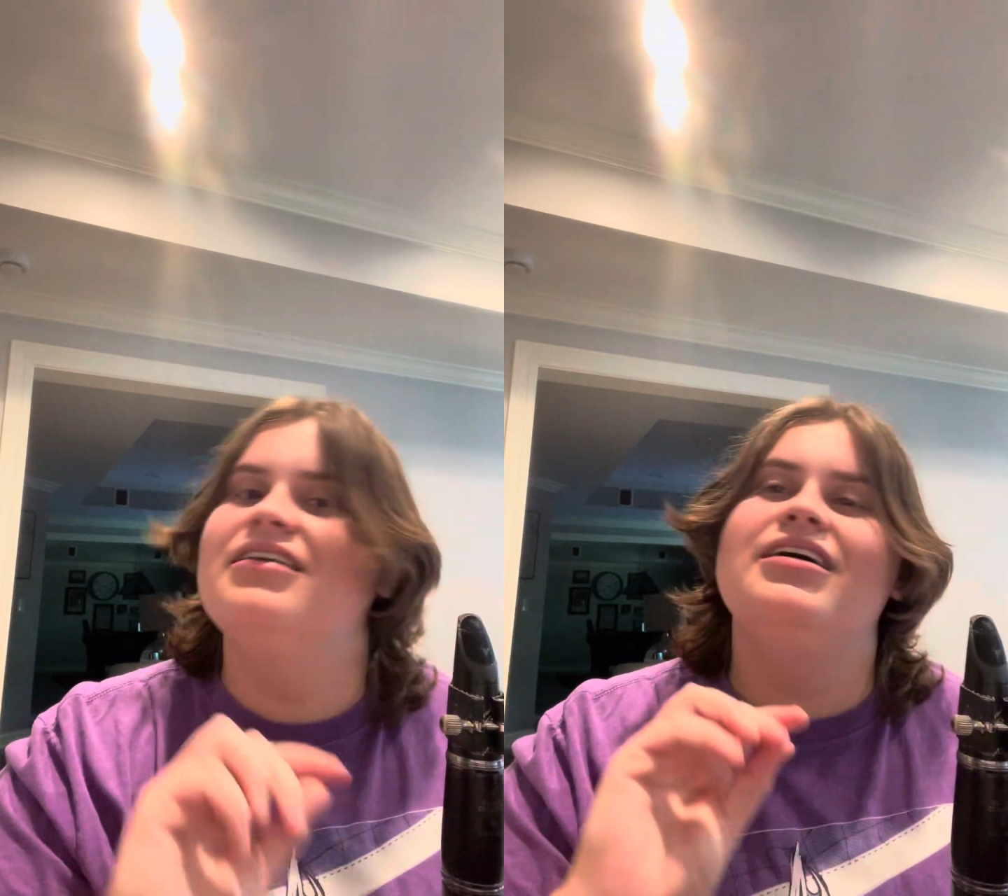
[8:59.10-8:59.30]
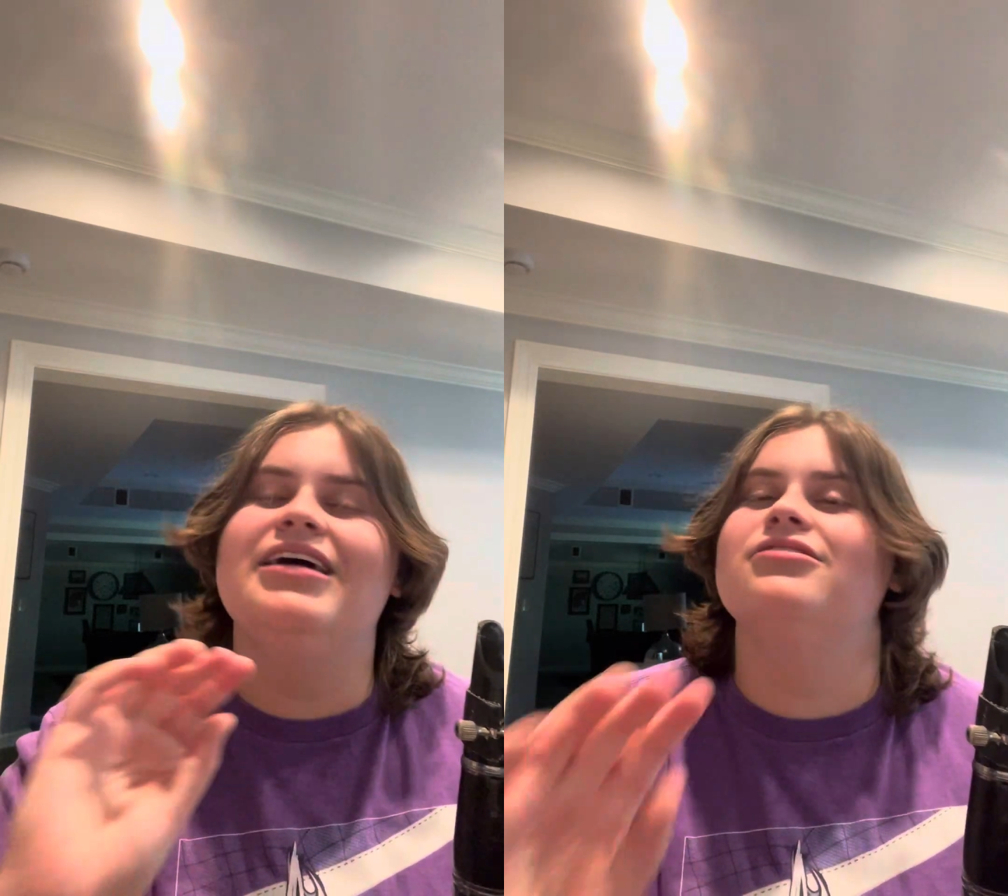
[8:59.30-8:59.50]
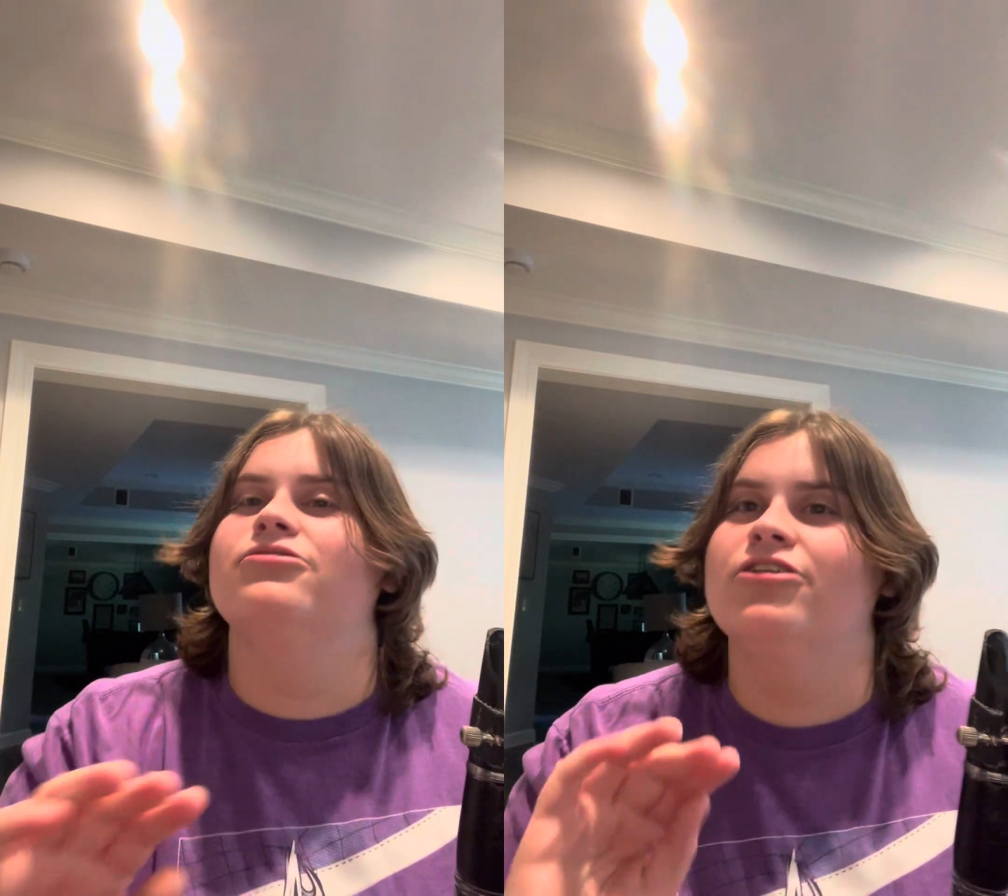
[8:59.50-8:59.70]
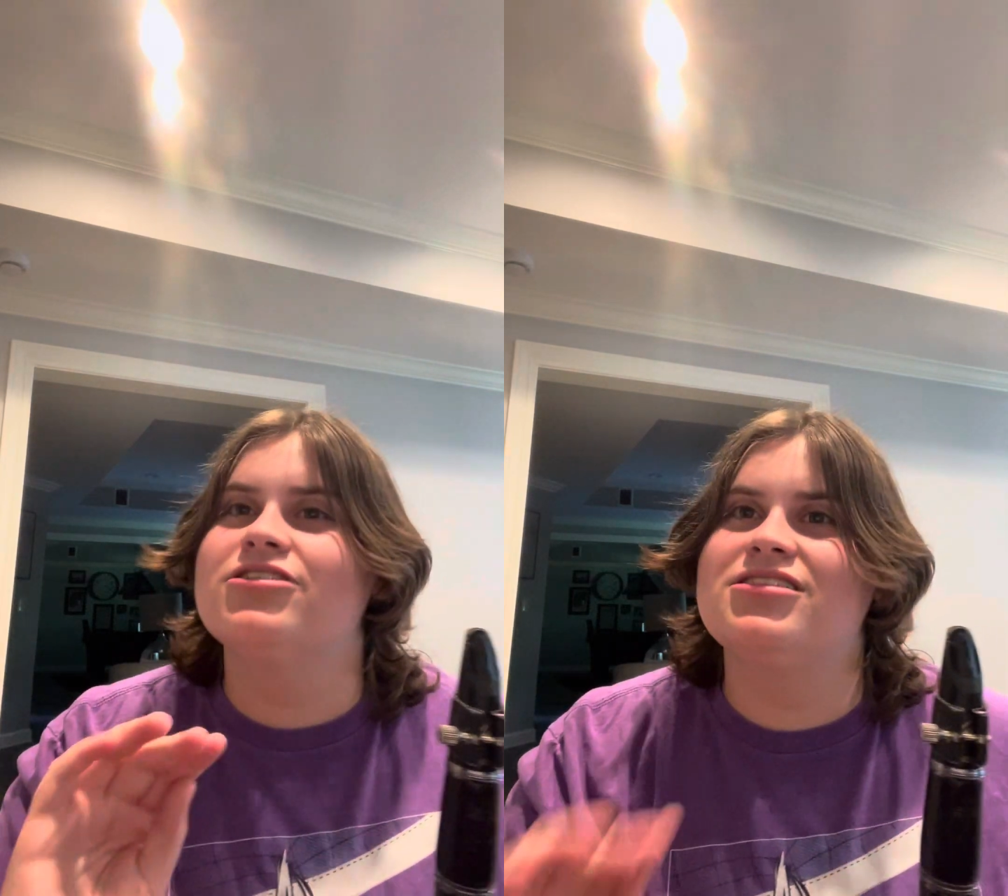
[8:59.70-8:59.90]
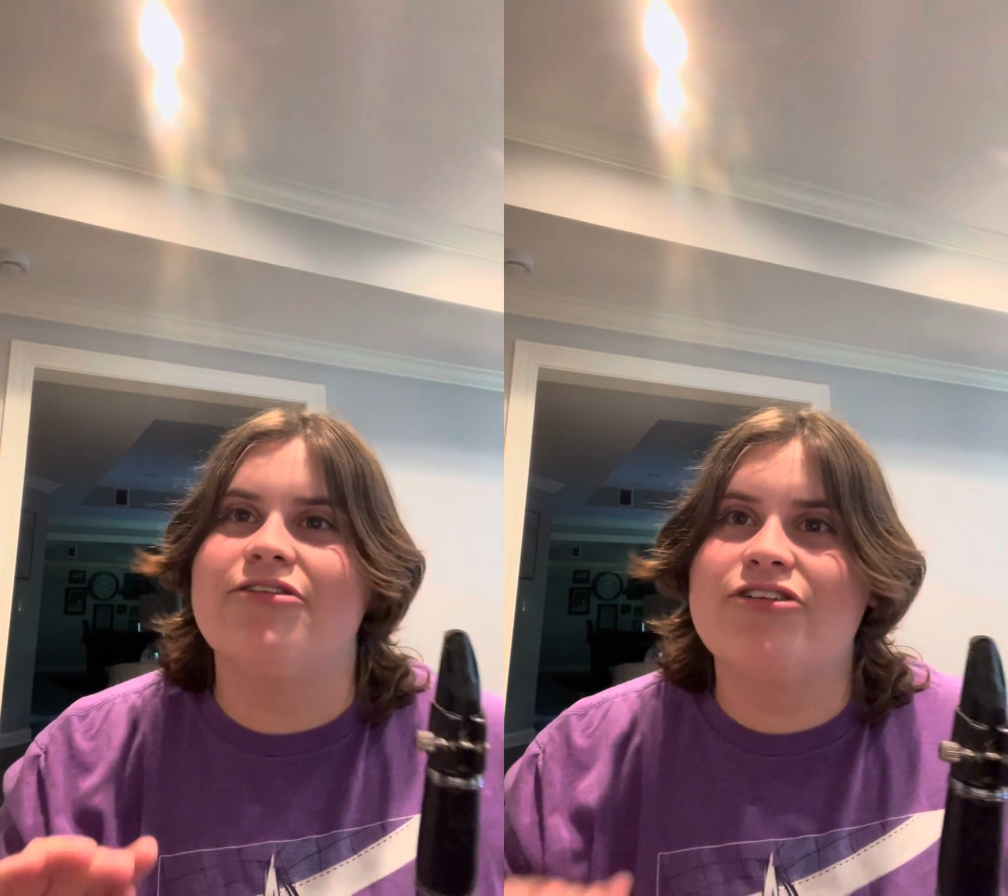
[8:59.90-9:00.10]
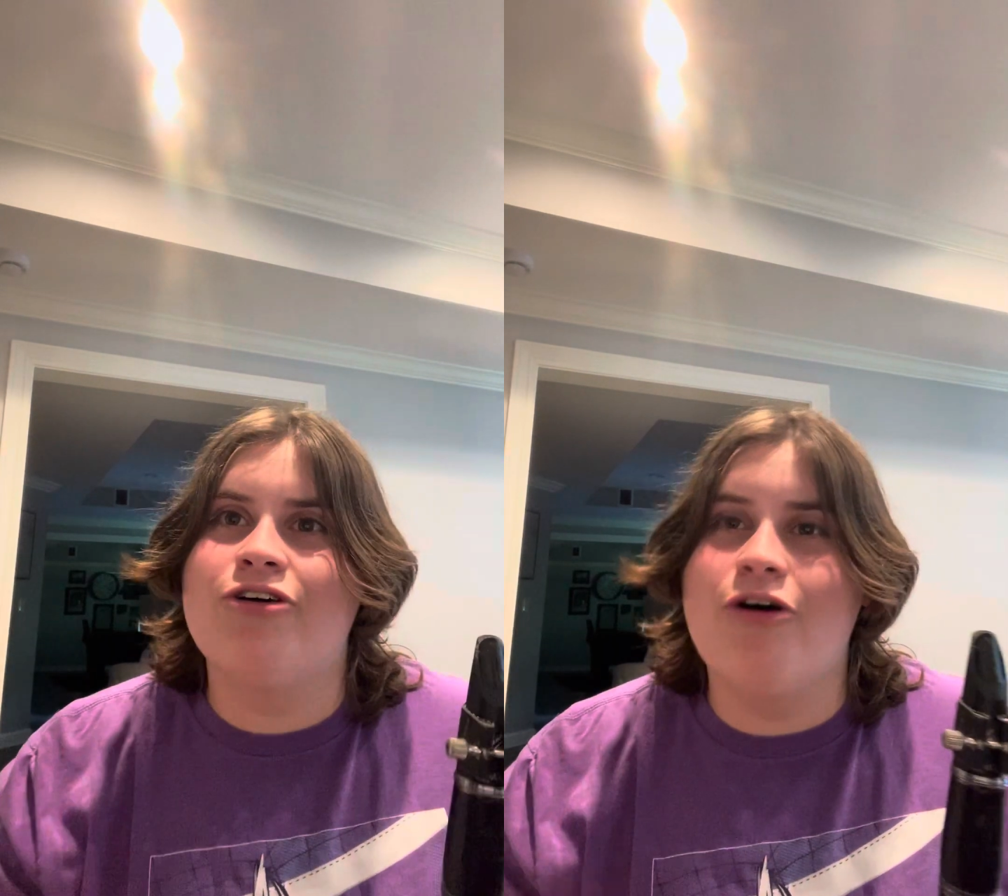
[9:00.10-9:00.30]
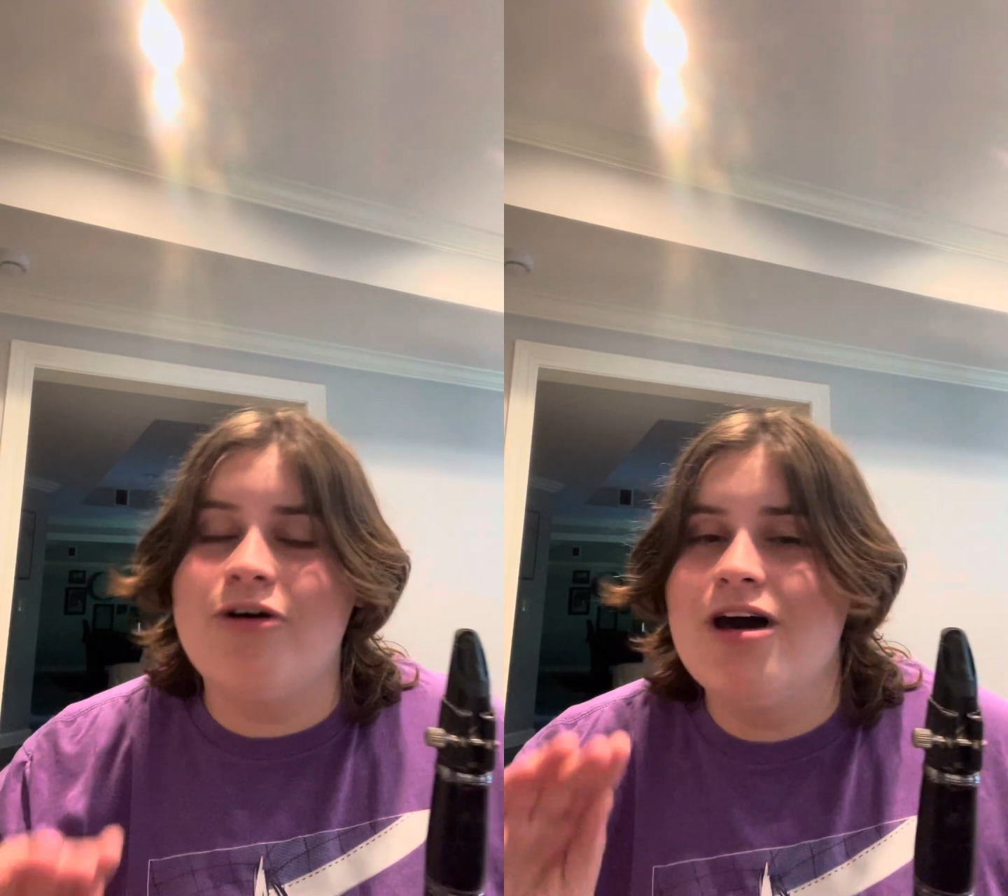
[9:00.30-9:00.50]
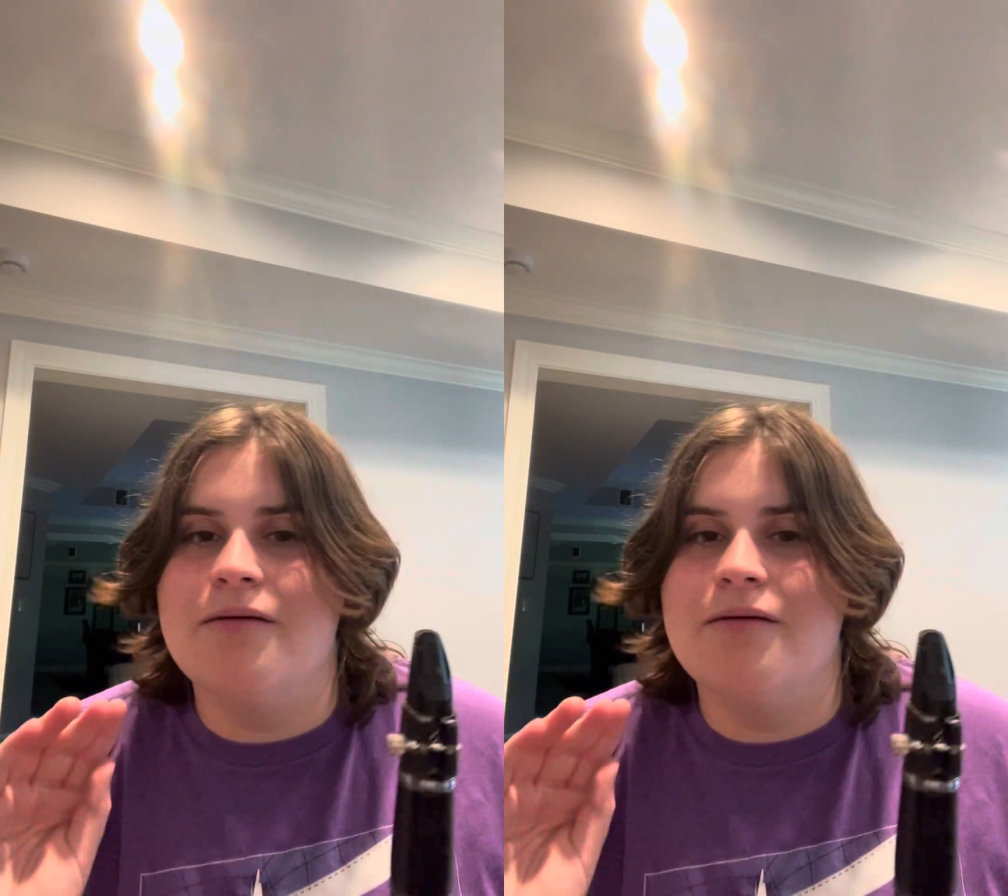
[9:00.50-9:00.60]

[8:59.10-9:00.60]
It looks difficult,